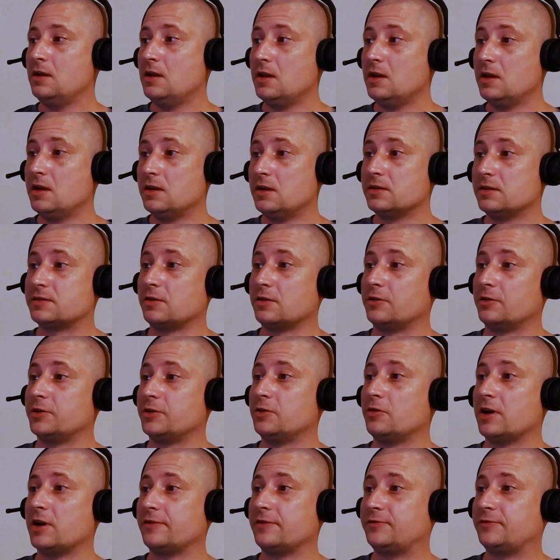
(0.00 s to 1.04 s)
so
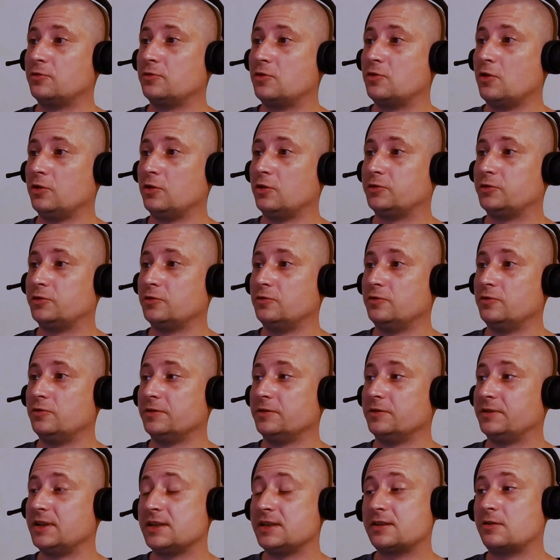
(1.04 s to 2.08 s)
you have to go to a
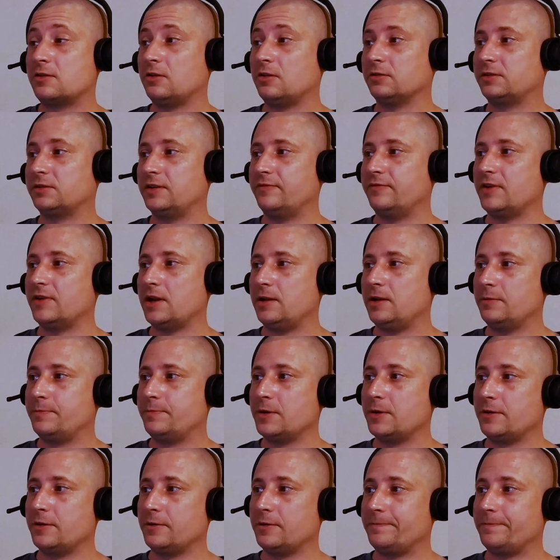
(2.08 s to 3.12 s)
Discord
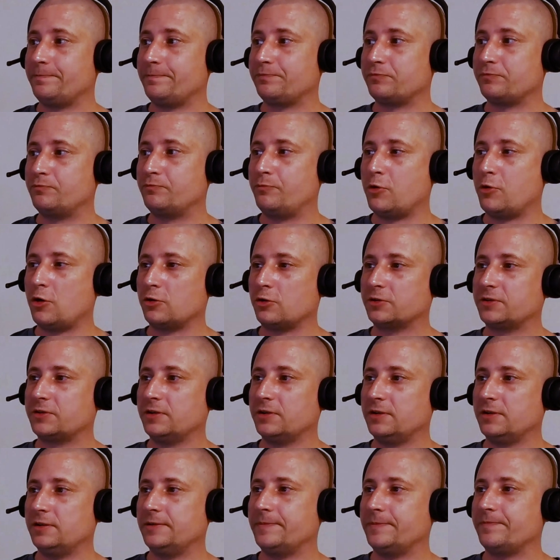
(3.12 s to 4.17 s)
developer
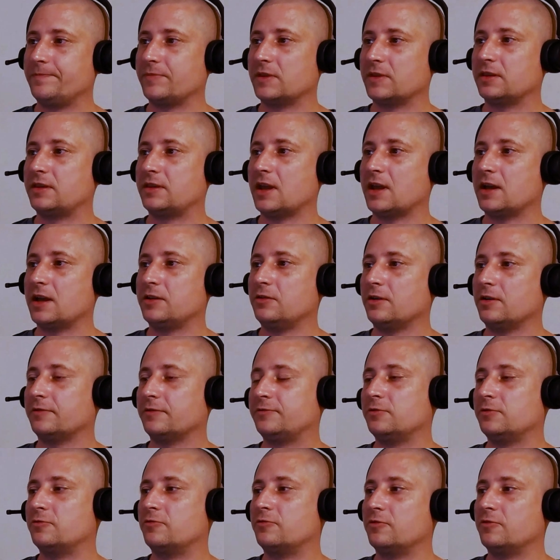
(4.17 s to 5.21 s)
portal, and there you have
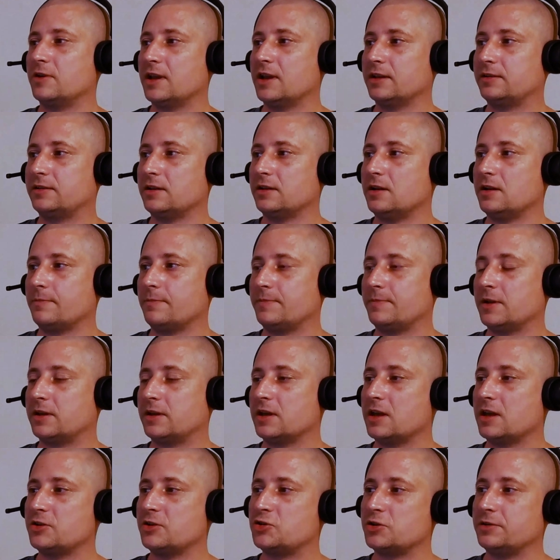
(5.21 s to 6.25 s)
to create an
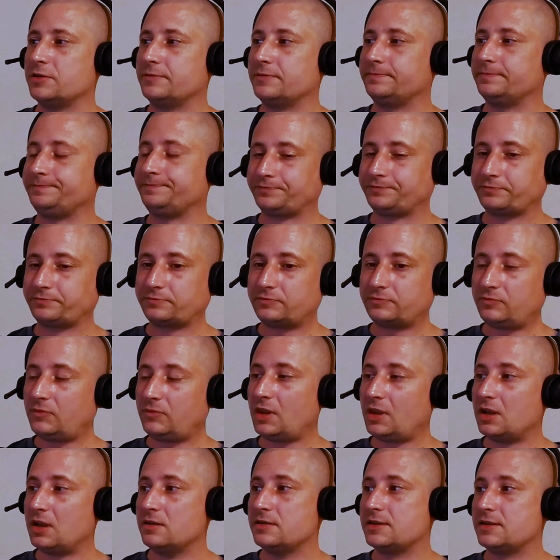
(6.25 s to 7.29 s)
application,
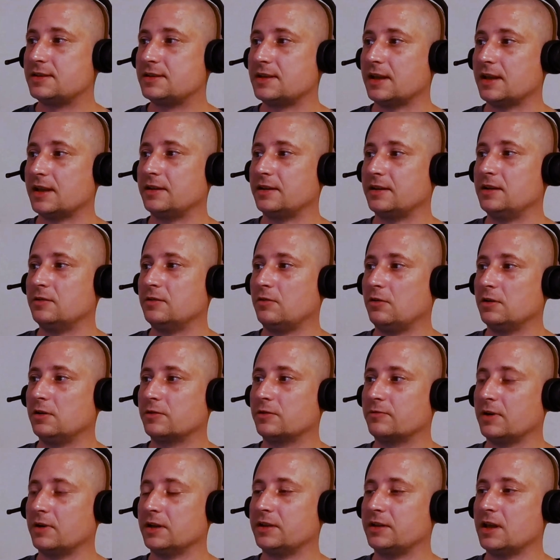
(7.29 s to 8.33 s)
set in all
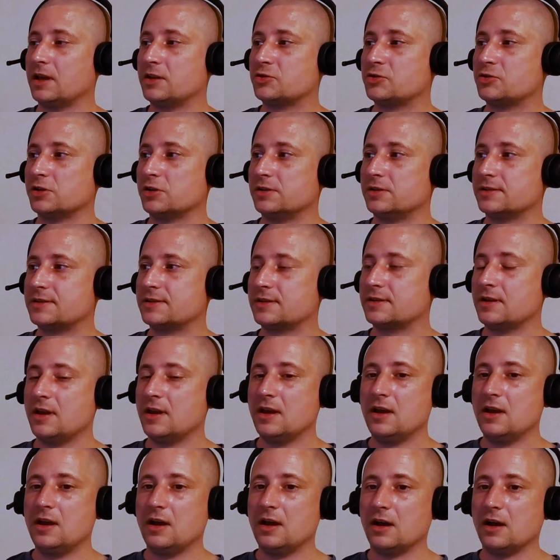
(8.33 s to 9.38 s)
credentials,
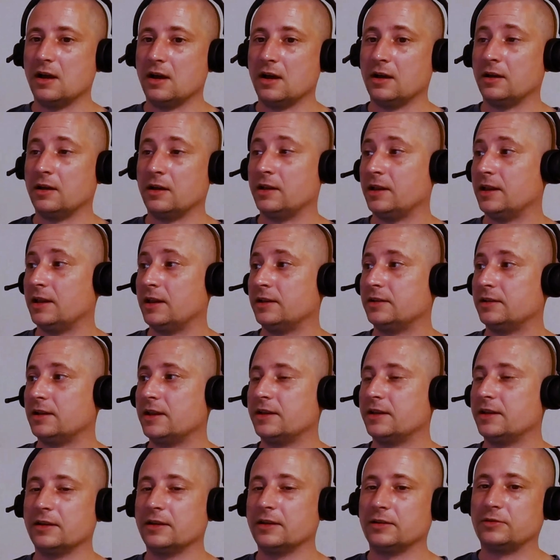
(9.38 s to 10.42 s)
and
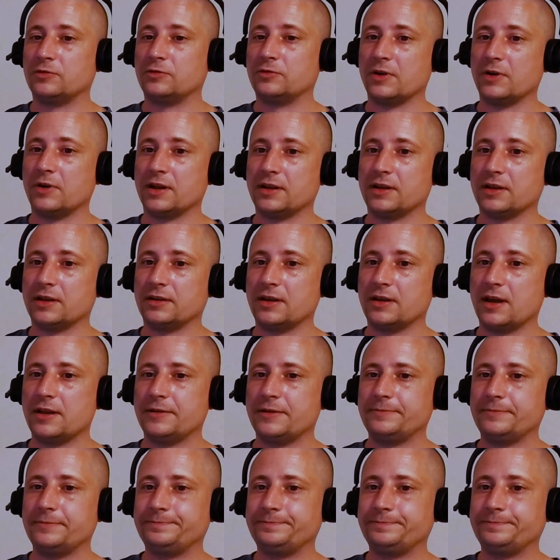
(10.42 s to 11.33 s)
link it to an NIDN.